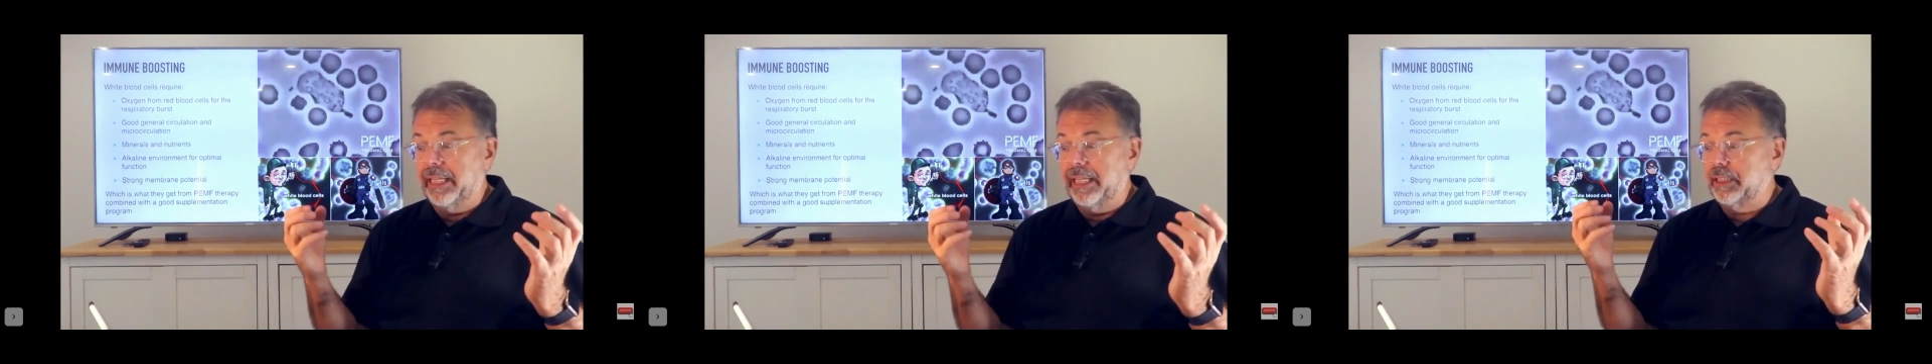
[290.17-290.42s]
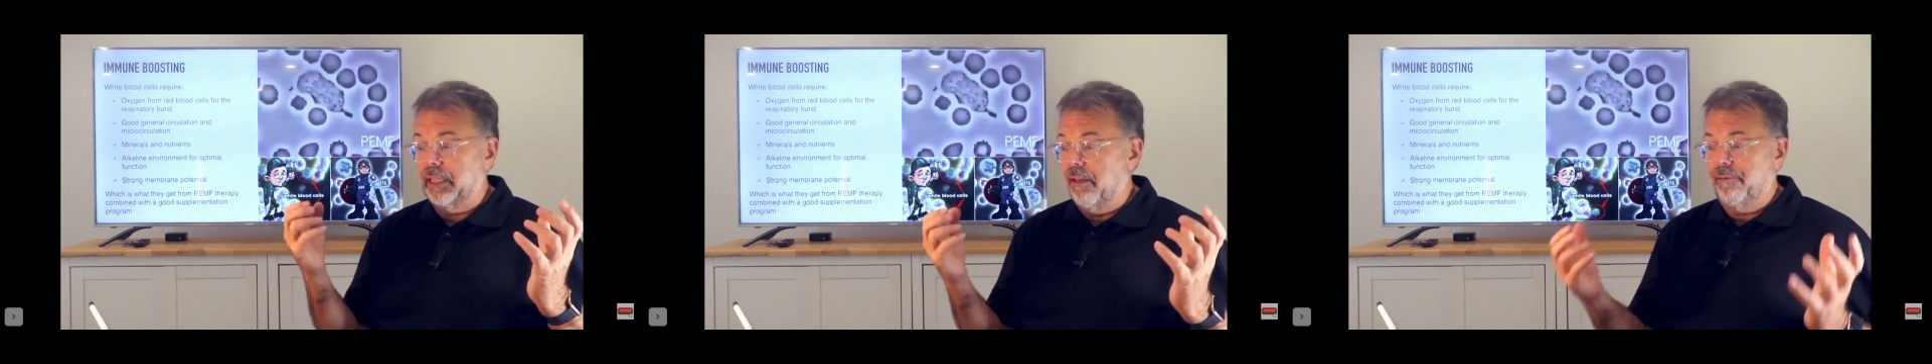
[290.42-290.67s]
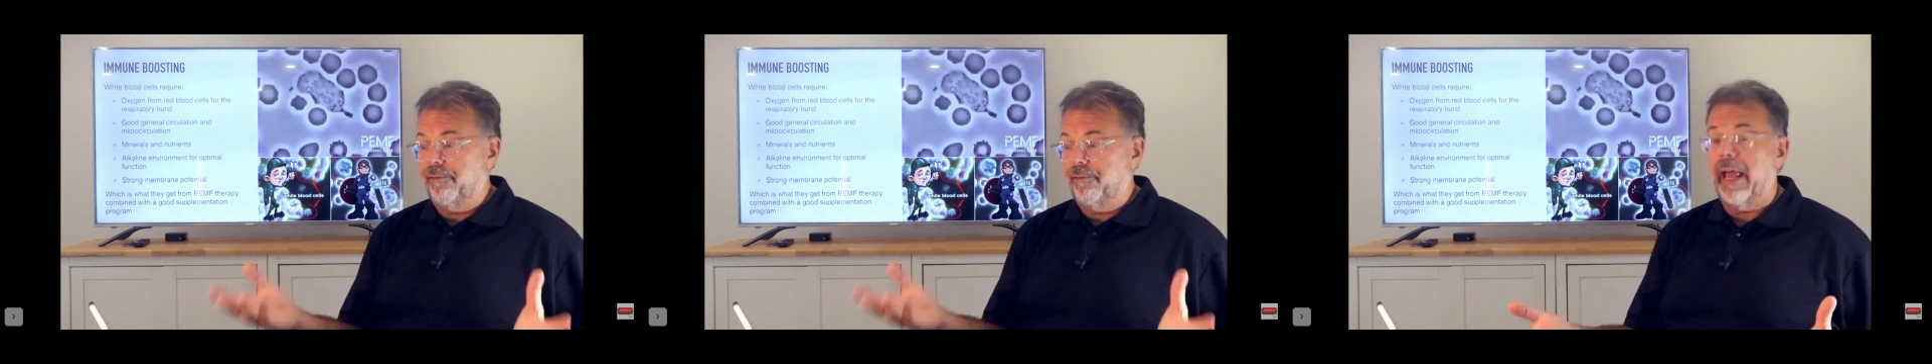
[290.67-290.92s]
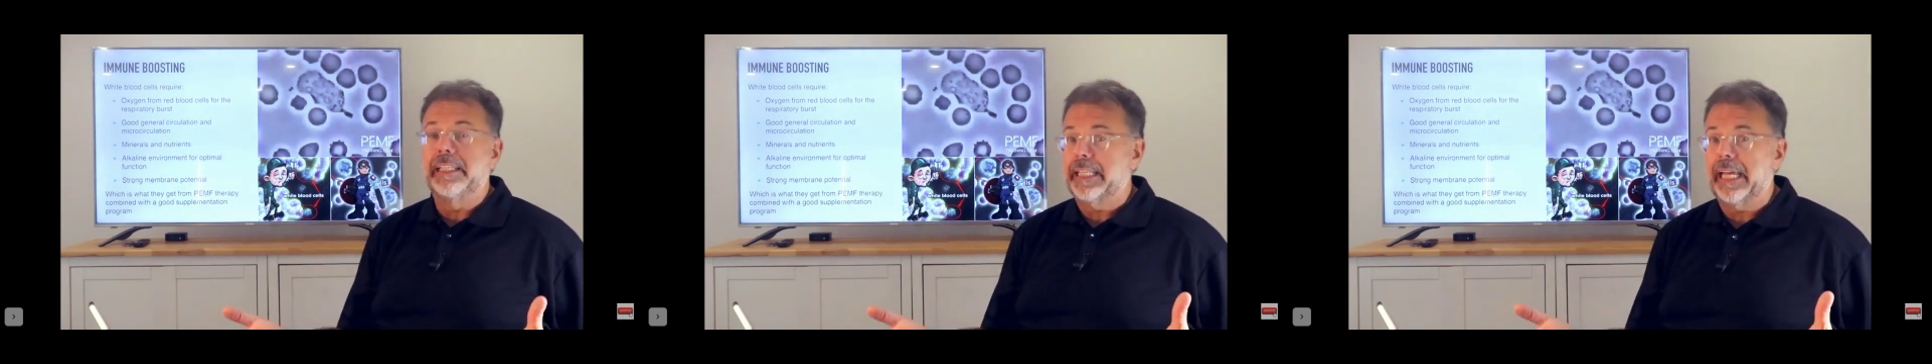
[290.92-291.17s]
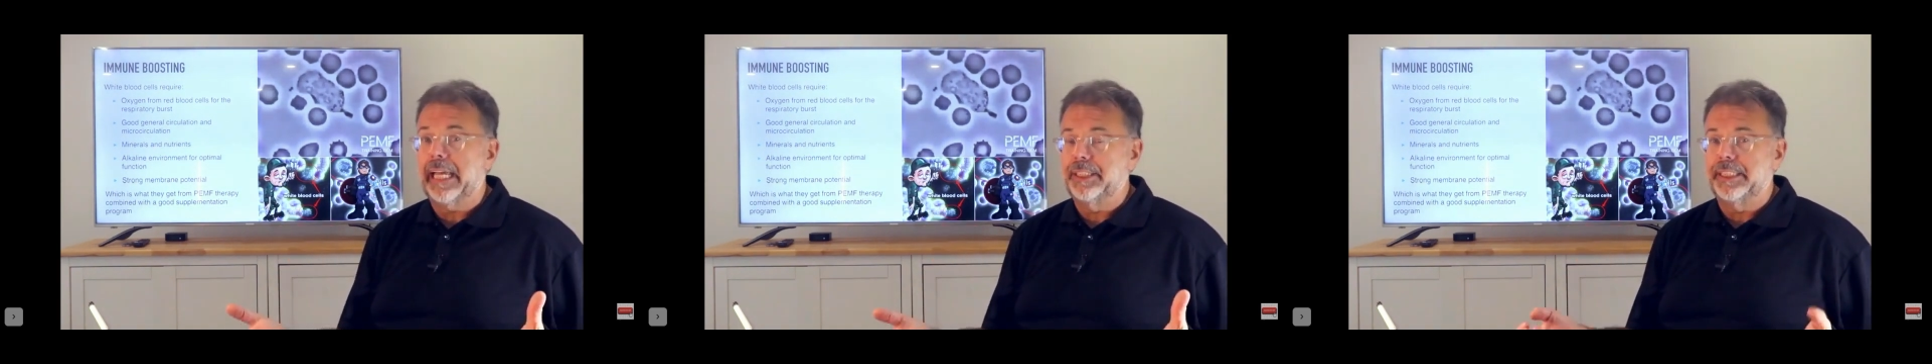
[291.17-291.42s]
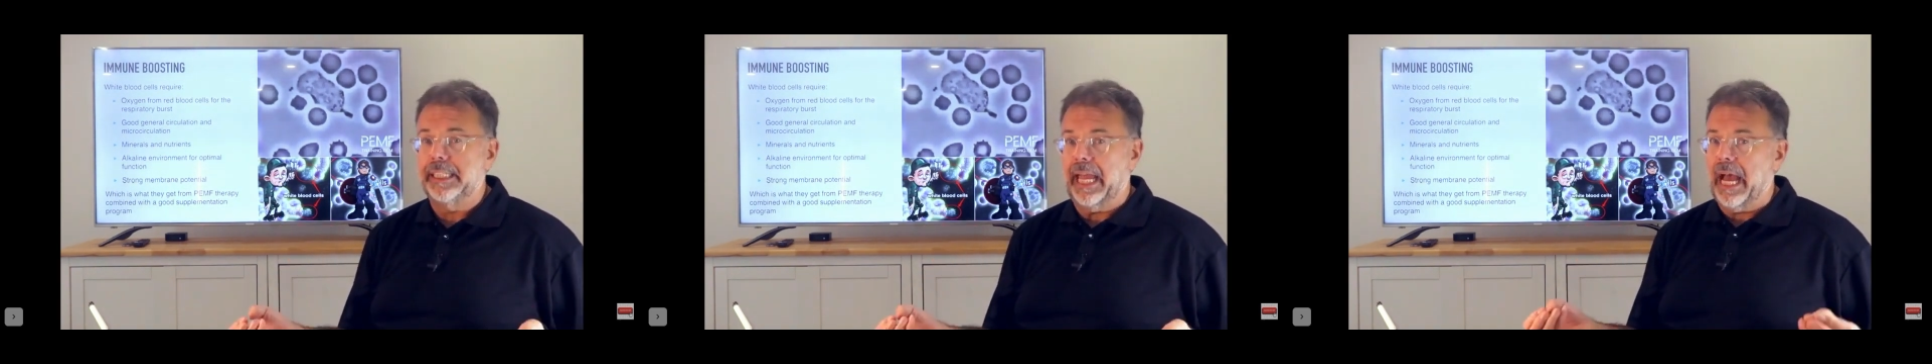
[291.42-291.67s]
It's
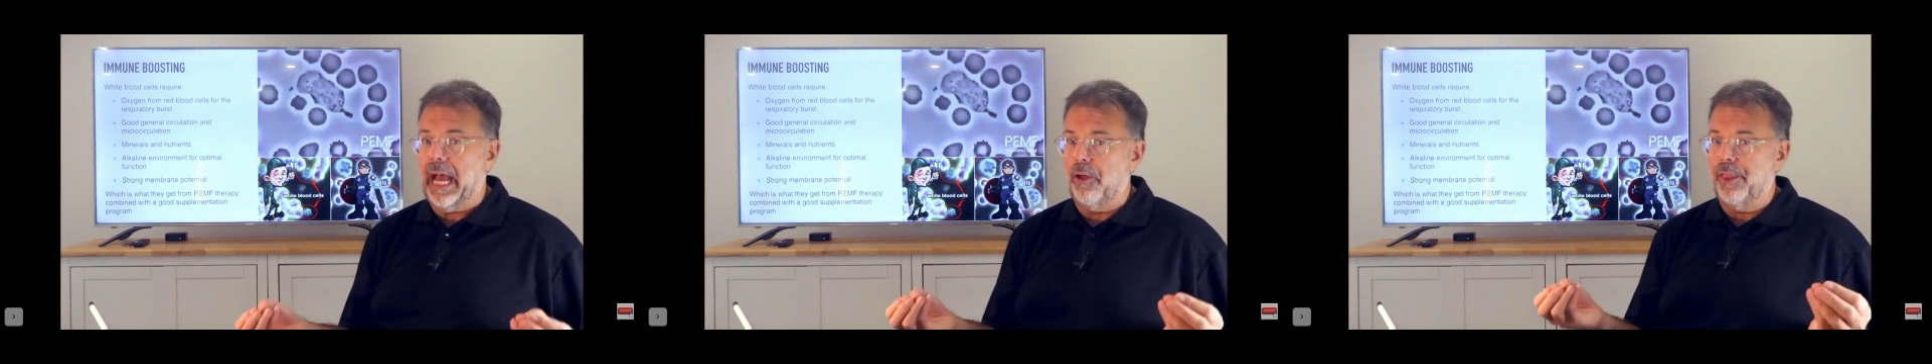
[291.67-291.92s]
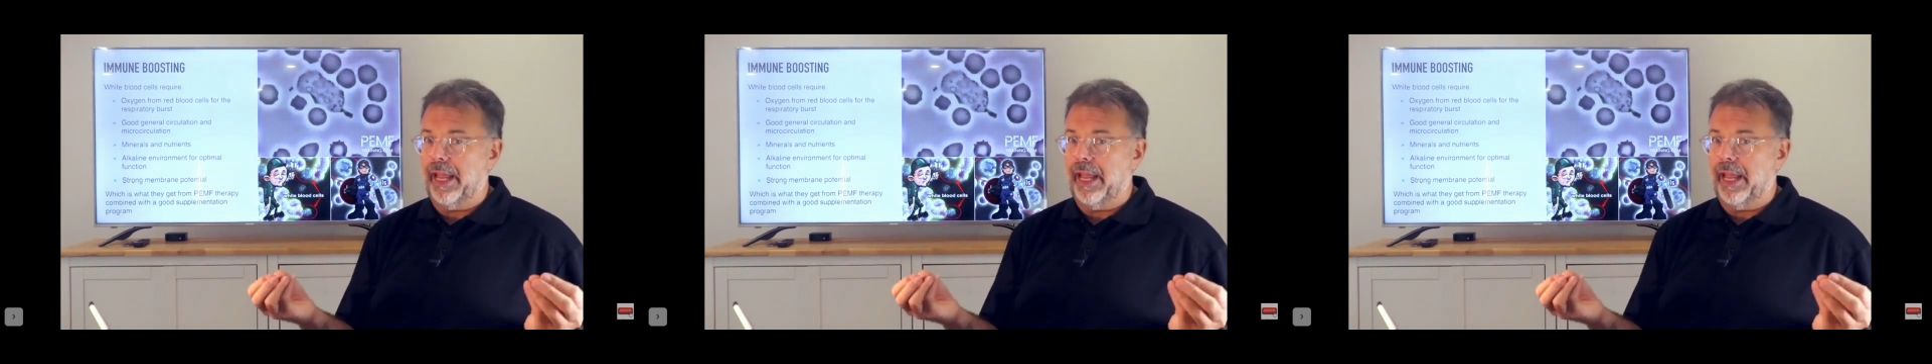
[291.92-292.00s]
fantastic how